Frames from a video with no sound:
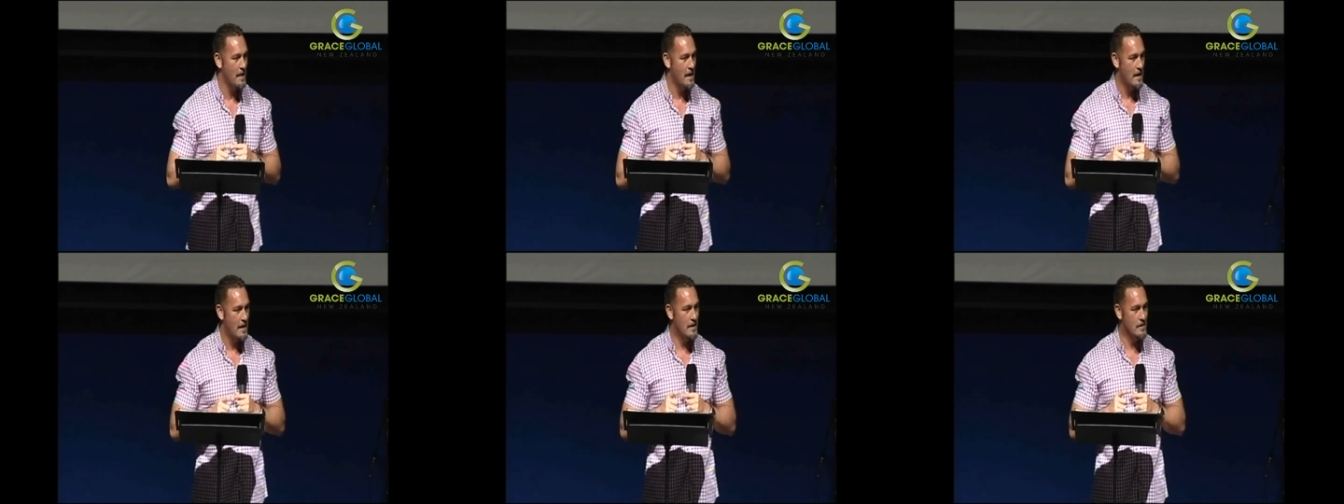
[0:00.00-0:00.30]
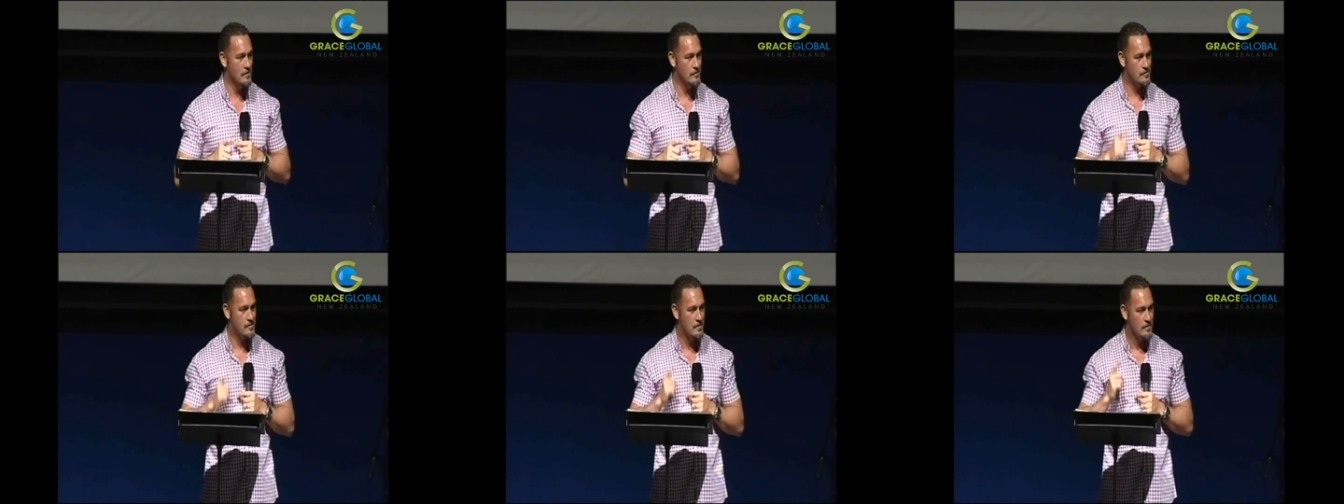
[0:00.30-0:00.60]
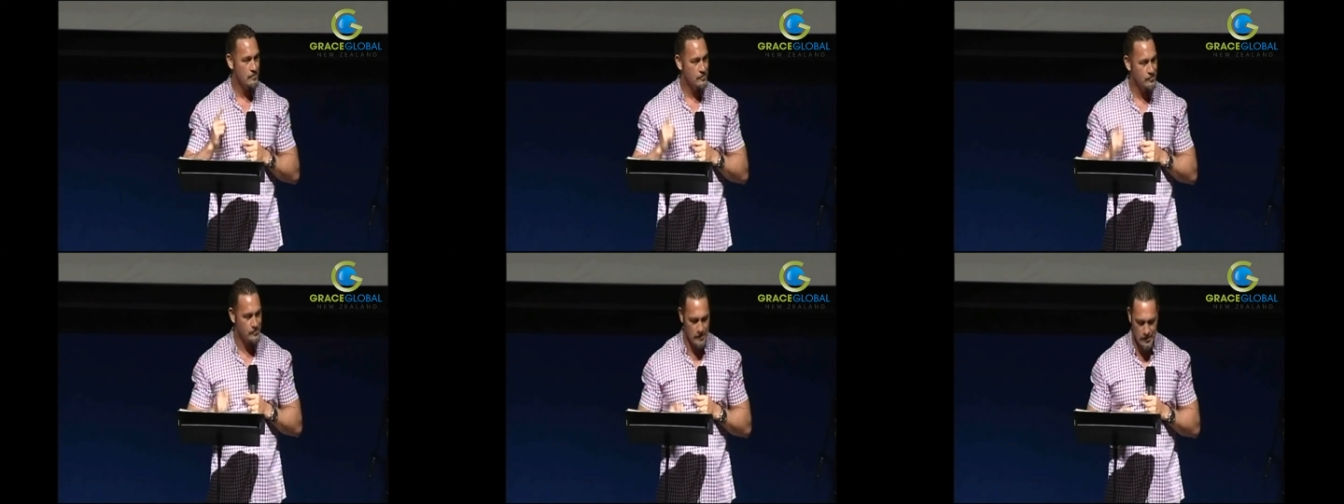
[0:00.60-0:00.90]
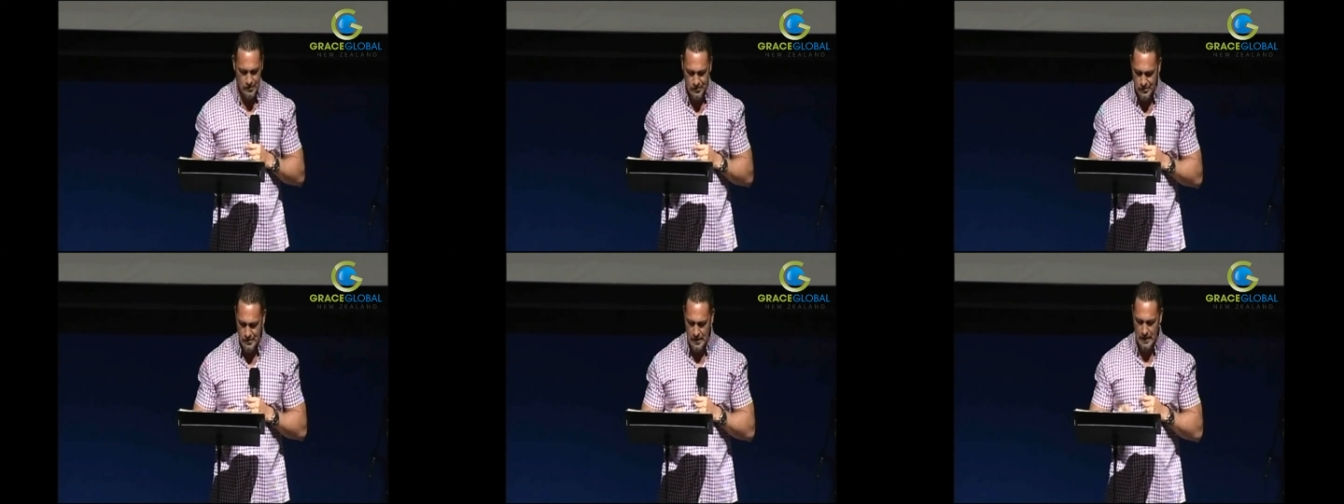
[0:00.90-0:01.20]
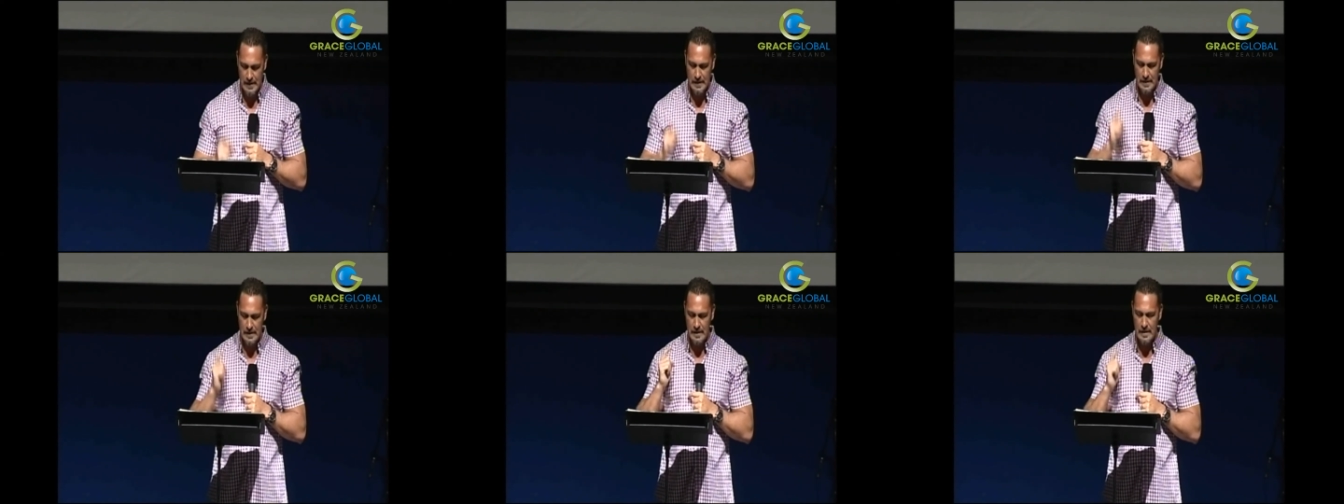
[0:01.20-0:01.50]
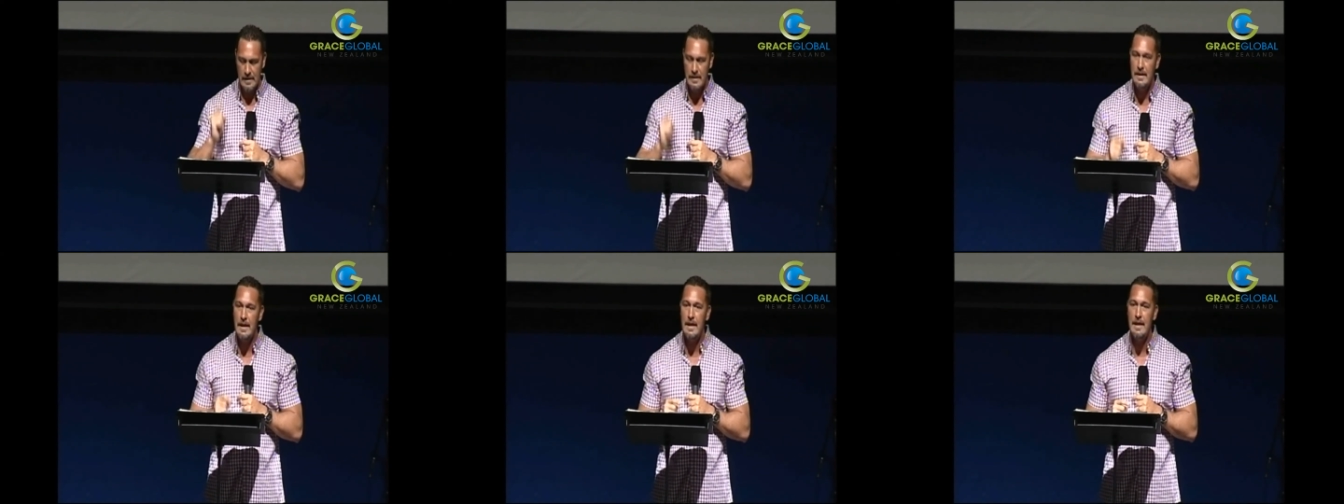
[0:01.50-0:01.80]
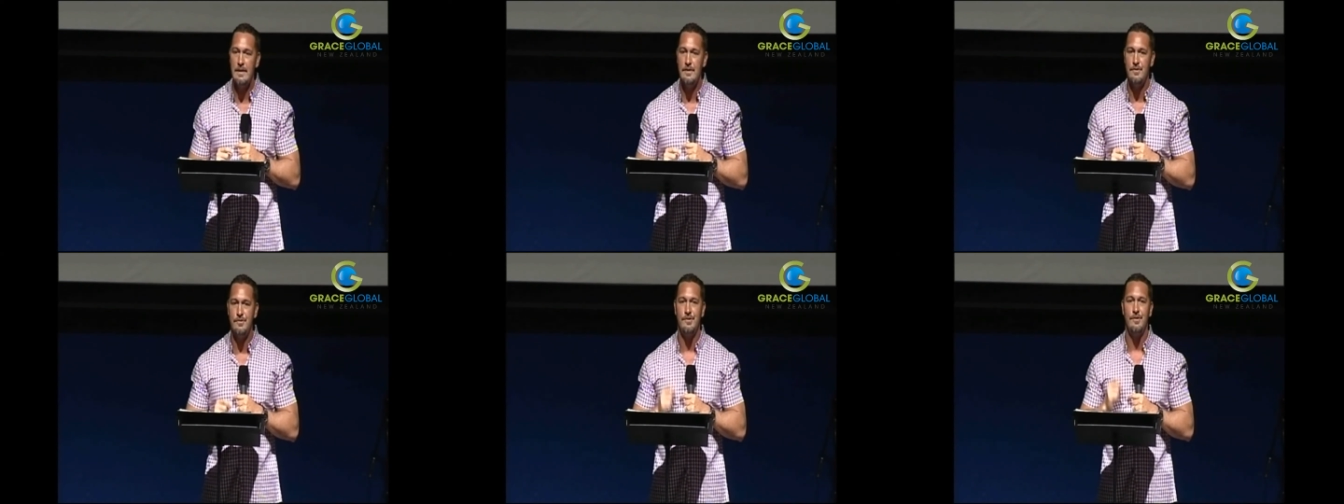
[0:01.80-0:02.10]
is 16
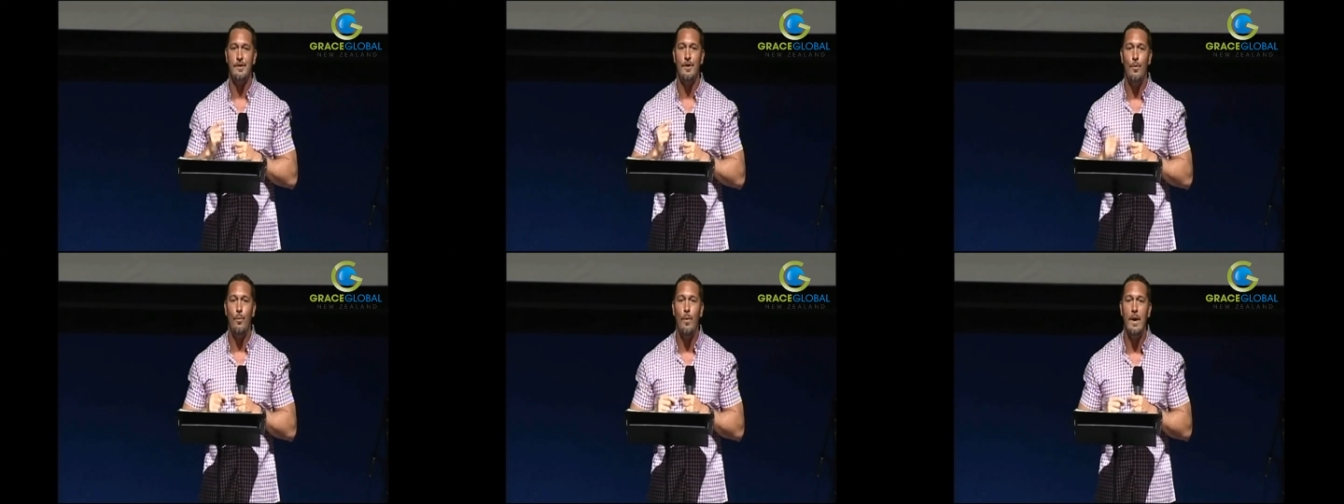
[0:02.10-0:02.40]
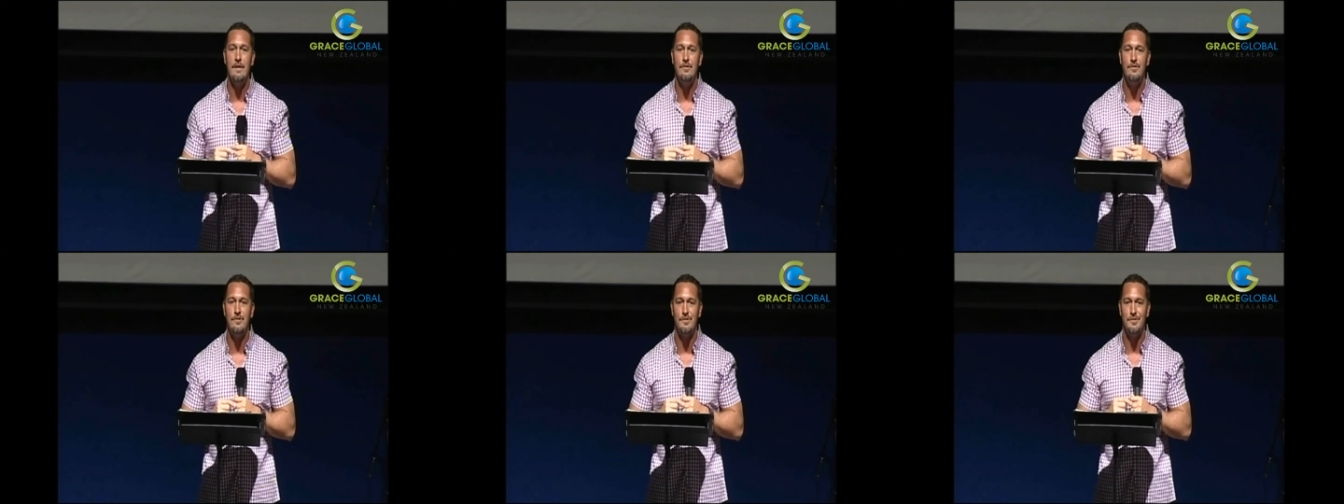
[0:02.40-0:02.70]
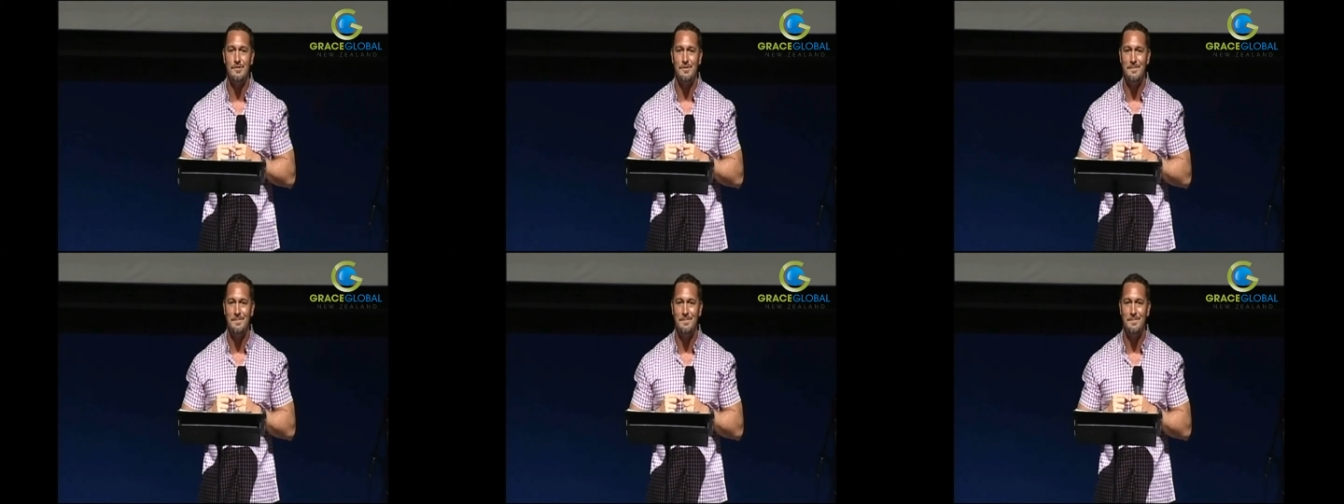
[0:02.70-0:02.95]
years' wages.